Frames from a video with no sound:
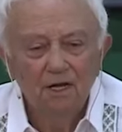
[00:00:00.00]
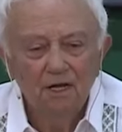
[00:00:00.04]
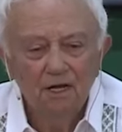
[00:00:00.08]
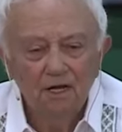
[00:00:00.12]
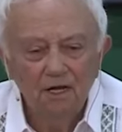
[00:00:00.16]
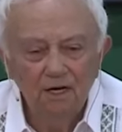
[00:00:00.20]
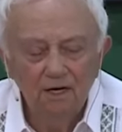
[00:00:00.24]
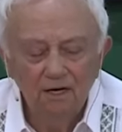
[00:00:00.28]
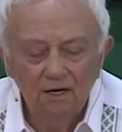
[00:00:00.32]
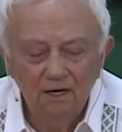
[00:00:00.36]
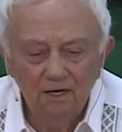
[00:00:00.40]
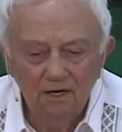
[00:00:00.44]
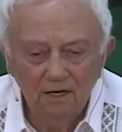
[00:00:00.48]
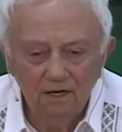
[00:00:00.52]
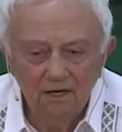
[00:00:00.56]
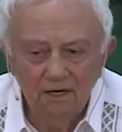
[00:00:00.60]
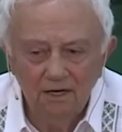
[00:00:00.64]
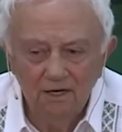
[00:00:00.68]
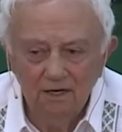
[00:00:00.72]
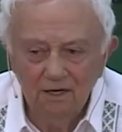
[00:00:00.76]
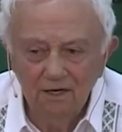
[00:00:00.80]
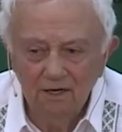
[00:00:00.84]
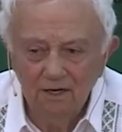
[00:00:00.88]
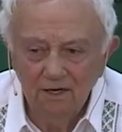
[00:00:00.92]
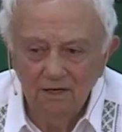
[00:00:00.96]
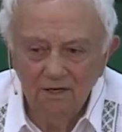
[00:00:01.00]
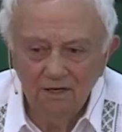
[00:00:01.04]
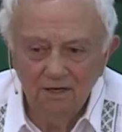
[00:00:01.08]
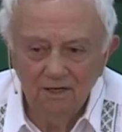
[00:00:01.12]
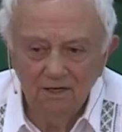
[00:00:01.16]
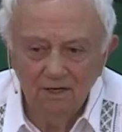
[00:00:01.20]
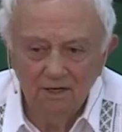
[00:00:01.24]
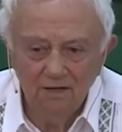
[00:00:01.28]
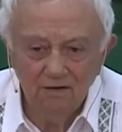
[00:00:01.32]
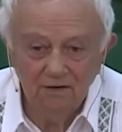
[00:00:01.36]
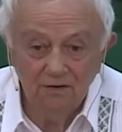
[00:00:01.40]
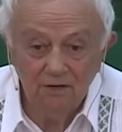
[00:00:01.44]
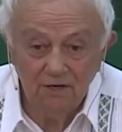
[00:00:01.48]
in, in the, uh,
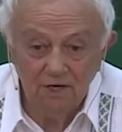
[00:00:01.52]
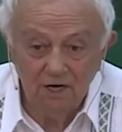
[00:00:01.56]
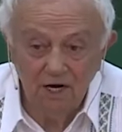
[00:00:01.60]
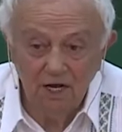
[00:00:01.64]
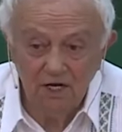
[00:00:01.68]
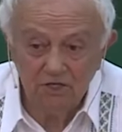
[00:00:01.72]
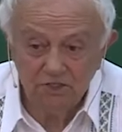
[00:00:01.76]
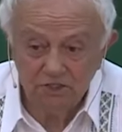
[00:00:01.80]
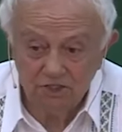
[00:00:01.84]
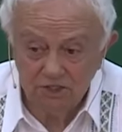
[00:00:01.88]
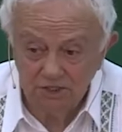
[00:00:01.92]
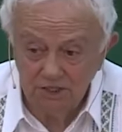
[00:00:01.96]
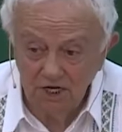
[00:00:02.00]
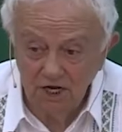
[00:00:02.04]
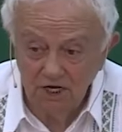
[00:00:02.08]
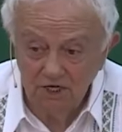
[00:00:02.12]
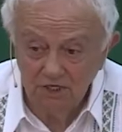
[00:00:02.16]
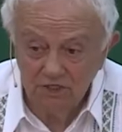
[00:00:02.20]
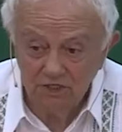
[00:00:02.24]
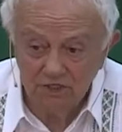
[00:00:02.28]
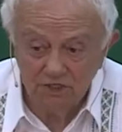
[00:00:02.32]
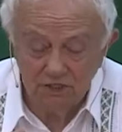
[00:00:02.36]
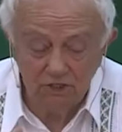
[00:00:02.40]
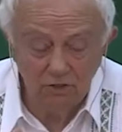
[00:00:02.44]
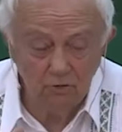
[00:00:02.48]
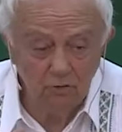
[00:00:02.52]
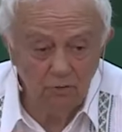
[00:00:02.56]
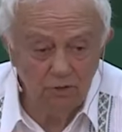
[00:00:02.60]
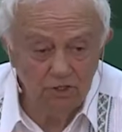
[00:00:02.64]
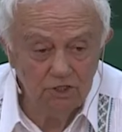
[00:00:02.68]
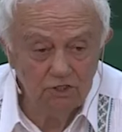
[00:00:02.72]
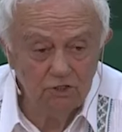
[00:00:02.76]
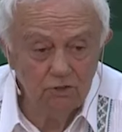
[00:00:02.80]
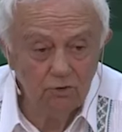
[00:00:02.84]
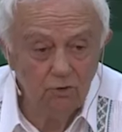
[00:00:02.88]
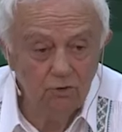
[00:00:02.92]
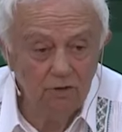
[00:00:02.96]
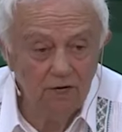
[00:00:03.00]
the last stage in
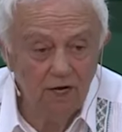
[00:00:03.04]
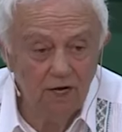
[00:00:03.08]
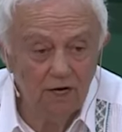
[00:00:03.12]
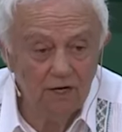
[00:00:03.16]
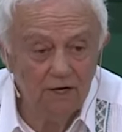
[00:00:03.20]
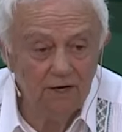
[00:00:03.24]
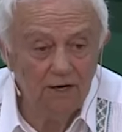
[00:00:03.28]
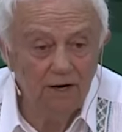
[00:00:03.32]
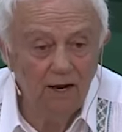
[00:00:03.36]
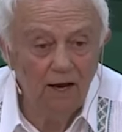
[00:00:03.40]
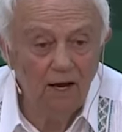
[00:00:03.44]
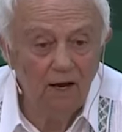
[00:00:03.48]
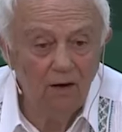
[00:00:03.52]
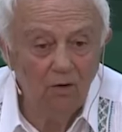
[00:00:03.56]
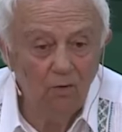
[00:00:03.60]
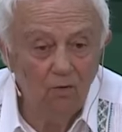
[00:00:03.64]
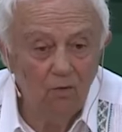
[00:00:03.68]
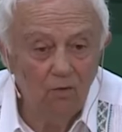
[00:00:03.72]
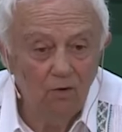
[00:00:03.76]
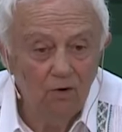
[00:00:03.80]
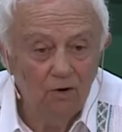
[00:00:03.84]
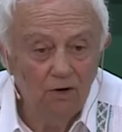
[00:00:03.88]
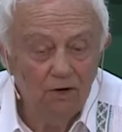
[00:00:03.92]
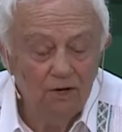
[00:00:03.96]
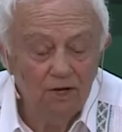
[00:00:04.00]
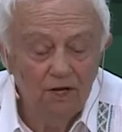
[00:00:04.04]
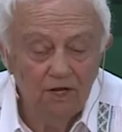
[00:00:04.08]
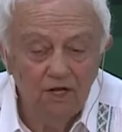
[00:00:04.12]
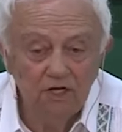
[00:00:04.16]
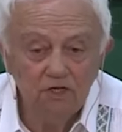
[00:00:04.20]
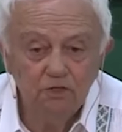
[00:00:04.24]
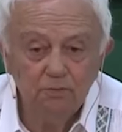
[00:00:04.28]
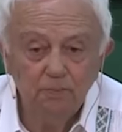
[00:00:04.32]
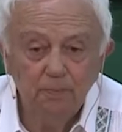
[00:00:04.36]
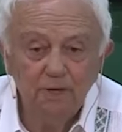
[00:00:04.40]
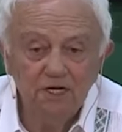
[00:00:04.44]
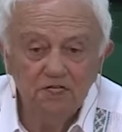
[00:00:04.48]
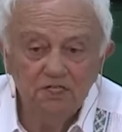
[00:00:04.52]
which we are now,
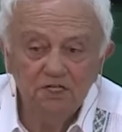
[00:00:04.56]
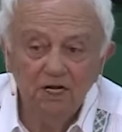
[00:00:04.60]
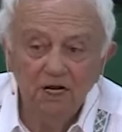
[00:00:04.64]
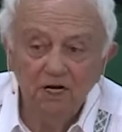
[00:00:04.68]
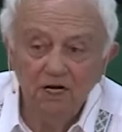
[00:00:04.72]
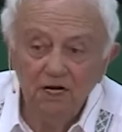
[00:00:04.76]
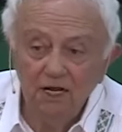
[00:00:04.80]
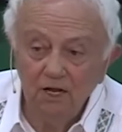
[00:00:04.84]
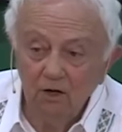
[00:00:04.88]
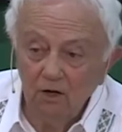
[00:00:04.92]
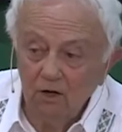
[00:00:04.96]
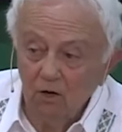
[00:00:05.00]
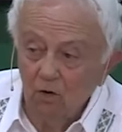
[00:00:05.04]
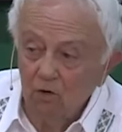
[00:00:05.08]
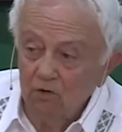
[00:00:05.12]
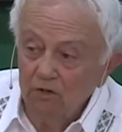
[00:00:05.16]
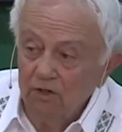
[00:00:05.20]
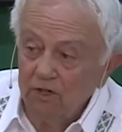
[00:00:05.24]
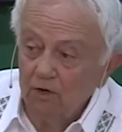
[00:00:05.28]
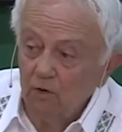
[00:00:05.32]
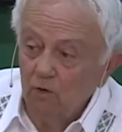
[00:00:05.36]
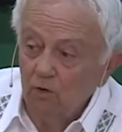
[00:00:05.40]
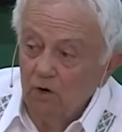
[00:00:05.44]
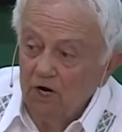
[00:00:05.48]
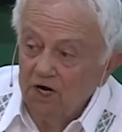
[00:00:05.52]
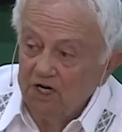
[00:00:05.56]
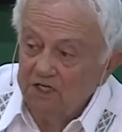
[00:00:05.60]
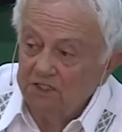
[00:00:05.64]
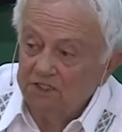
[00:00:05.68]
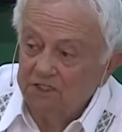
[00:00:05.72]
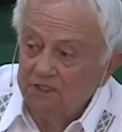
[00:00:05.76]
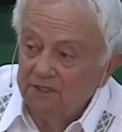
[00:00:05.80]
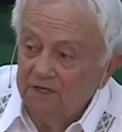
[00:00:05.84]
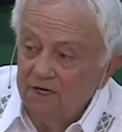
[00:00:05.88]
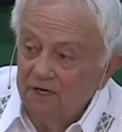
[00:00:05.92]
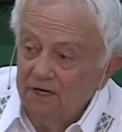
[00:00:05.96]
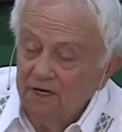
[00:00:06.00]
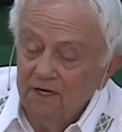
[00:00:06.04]
especially on the West,
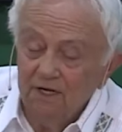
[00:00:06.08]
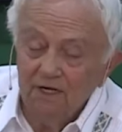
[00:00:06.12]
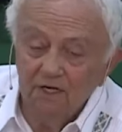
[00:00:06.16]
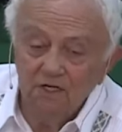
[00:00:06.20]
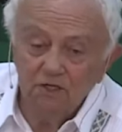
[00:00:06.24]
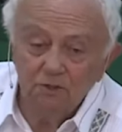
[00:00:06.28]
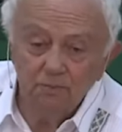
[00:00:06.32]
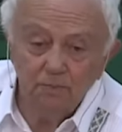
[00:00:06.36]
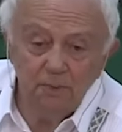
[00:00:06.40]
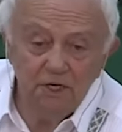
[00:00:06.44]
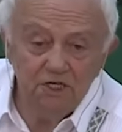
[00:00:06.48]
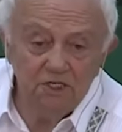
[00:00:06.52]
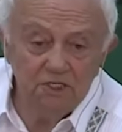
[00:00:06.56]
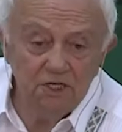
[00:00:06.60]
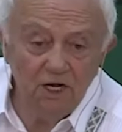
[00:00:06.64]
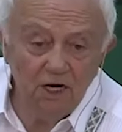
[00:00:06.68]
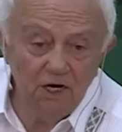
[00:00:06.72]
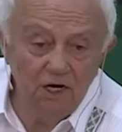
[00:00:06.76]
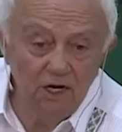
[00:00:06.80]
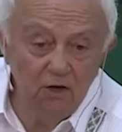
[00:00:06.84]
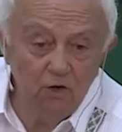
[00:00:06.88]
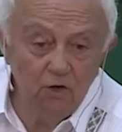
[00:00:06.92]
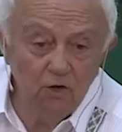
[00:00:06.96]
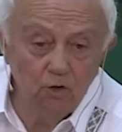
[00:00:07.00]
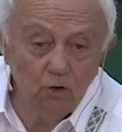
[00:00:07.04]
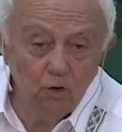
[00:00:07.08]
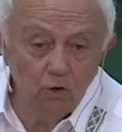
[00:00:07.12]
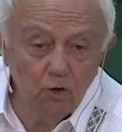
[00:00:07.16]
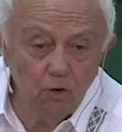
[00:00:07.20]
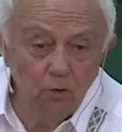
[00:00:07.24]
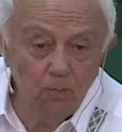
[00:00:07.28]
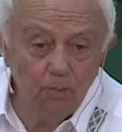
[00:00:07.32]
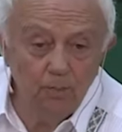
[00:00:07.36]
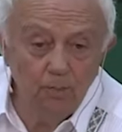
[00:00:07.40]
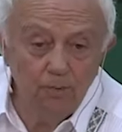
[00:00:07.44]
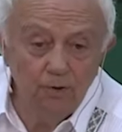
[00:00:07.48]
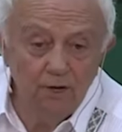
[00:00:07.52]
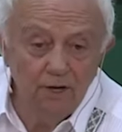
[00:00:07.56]
especially
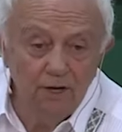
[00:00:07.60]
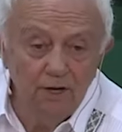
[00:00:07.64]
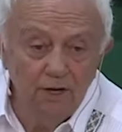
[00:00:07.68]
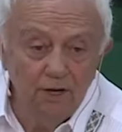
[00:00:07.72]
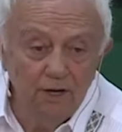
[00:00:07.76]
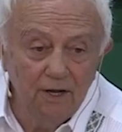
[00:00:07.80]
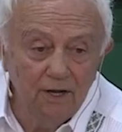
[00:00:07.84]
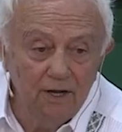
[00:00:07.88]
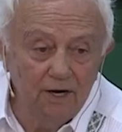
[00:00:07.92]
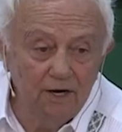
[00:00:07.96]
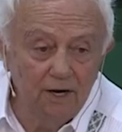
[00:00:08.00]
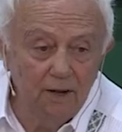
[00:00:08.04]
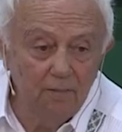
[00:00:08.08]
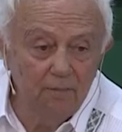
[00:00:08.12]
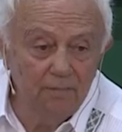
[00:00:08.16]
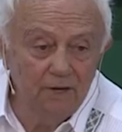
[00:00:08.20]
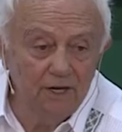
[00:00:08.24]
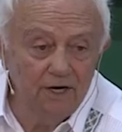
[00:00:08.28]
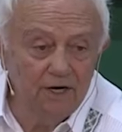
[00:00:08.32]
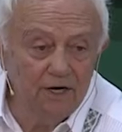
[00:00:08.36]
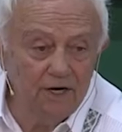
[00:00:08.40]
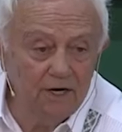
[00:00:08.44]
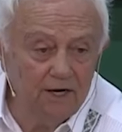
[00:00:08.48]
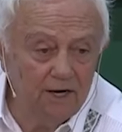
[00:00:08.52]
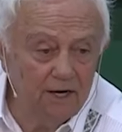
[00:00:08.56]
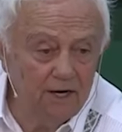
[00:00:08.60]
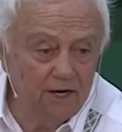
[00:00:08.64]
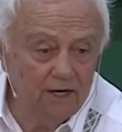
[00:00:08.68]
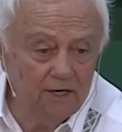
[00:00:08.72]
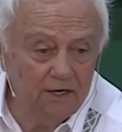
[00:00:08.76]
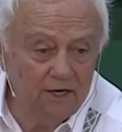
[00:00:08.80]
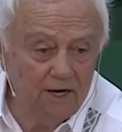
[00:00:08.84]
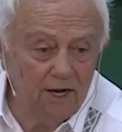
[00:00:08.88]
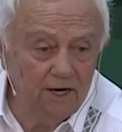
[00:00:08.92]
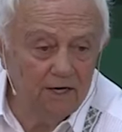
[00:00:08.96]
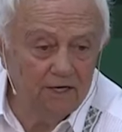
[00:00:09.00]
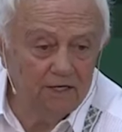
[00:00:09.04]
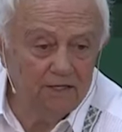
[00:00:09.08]
Europe and America
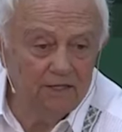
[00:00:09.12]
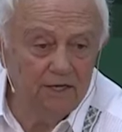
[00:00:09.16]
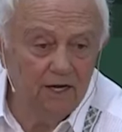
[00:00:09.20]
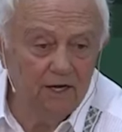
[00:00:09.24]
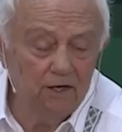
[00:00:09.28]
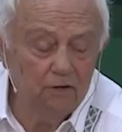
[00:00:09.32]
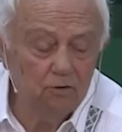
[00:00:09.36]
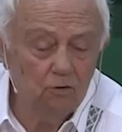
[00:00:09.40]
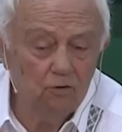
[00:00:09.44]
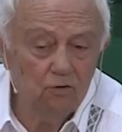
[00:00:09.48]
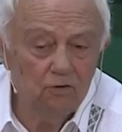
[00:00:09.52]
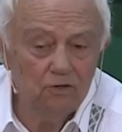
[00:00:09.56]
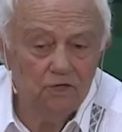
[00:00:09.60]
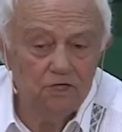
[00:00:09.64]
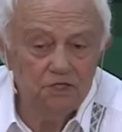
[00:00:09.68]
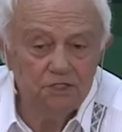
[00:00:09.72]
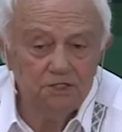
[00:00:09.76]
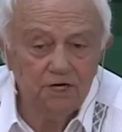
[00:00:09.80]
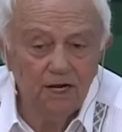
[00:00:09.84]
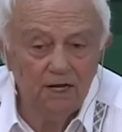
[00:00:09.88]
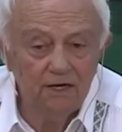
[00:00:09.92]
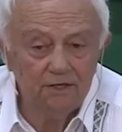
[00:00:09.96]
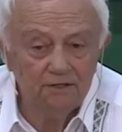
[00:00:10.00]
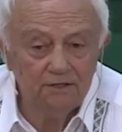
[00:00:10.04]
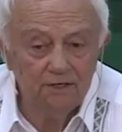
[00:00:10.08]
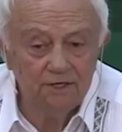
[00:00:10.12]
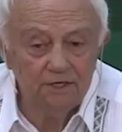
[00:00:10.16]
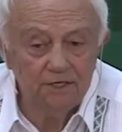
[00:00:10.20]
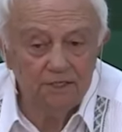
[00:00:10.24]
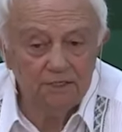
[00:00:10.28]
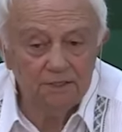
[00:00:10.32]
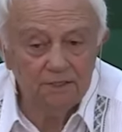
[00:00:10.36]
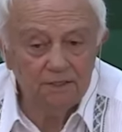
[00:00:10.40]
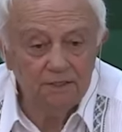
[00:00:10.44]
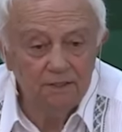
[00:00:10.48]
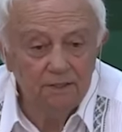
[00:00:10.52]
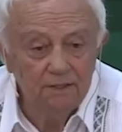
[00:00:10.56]
and Canada and all these countries.